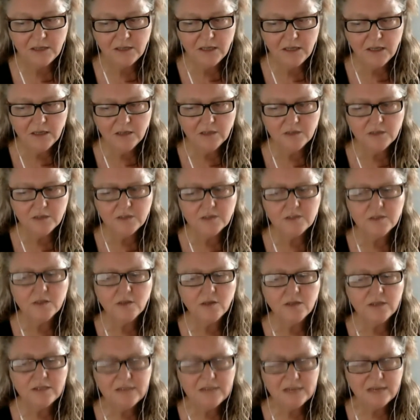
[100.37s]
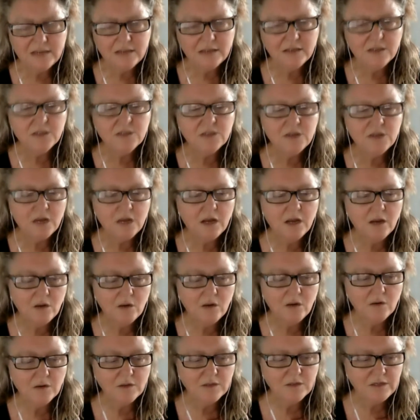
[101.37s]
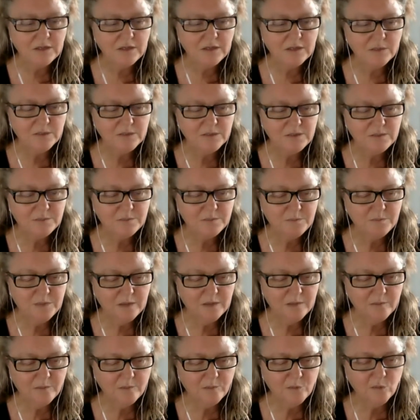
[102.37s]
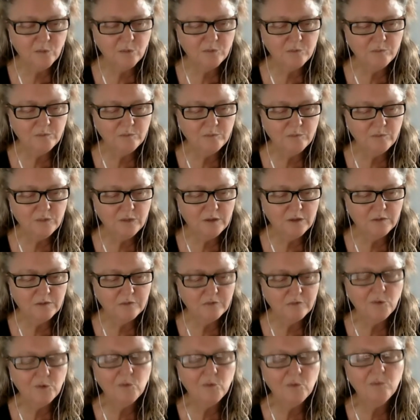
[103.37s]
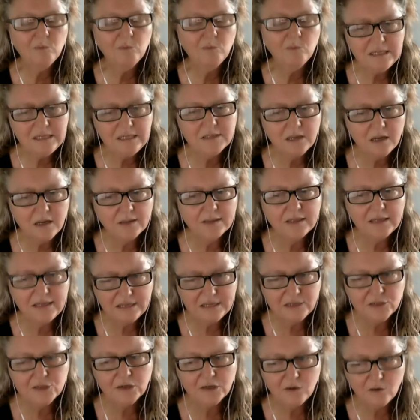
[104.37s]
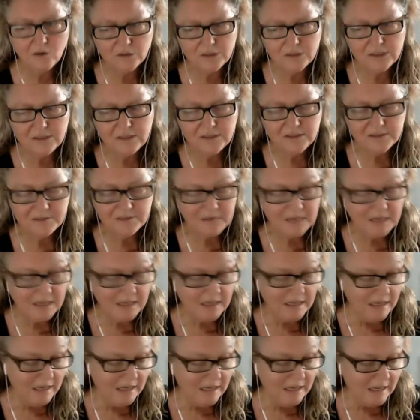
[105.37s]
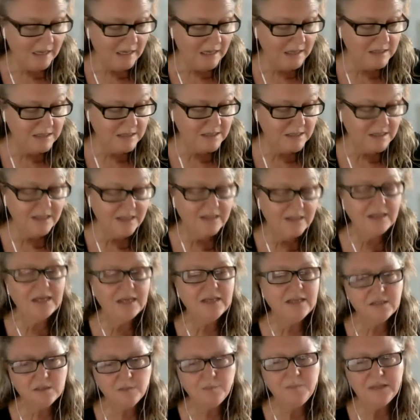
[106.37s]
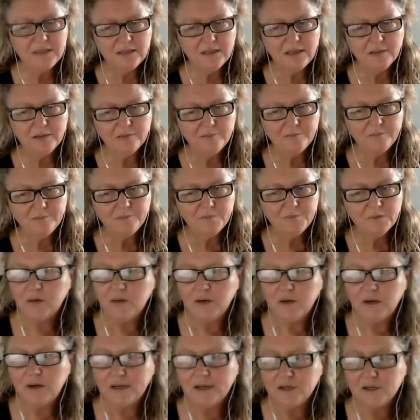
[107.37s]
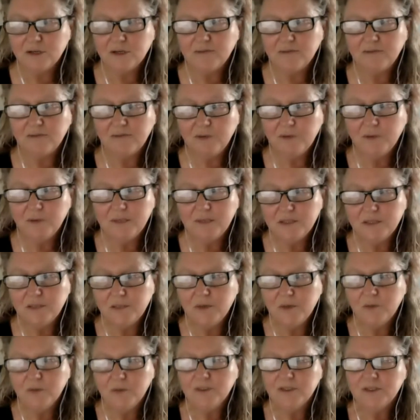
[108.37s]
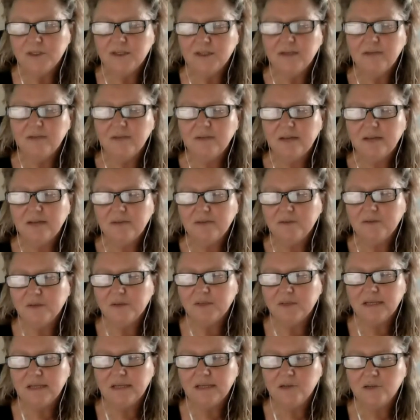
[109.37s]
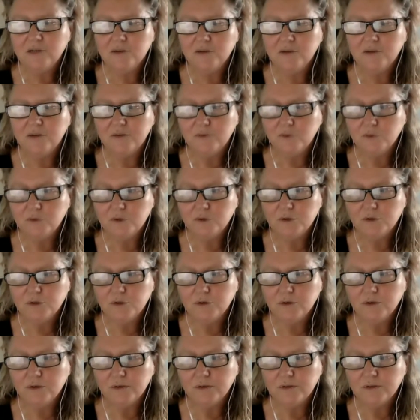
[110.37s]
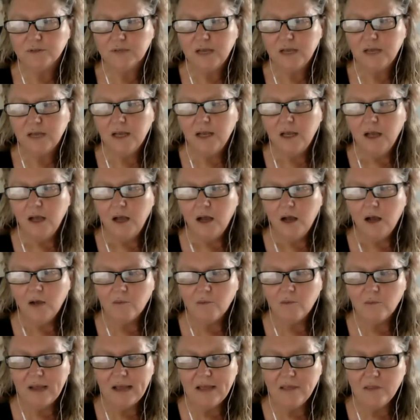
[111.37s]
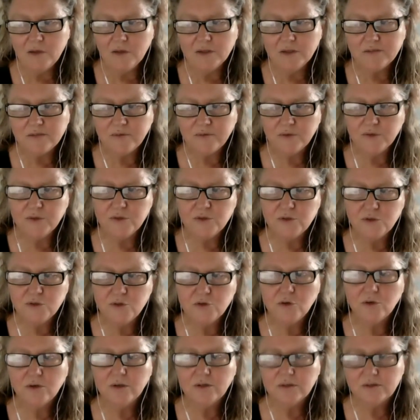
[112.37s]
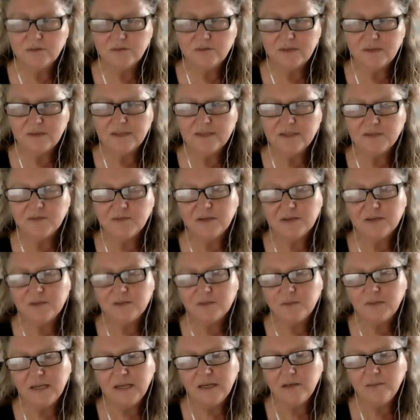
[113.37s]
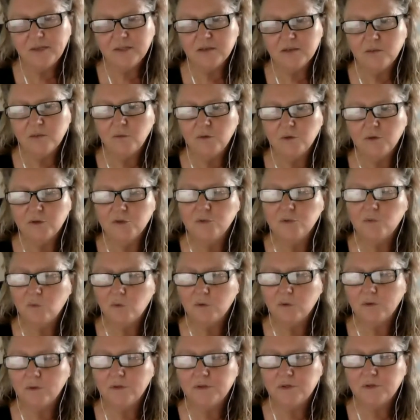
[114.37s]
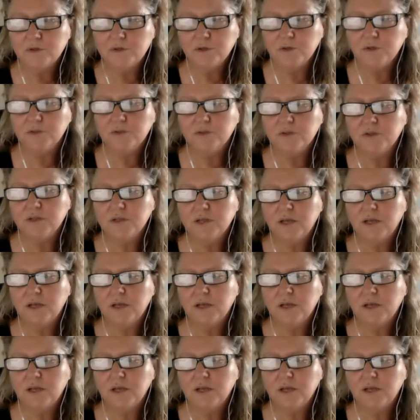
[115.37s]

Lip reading: consolidating the dialogue that was brought forward inside the lecture content. And then they submit that. I actually flew into Melbourne to deliver that first lecture and the 4 tutorials. I ran those first tutorials face-to-face, mainly because I wanted to walk the students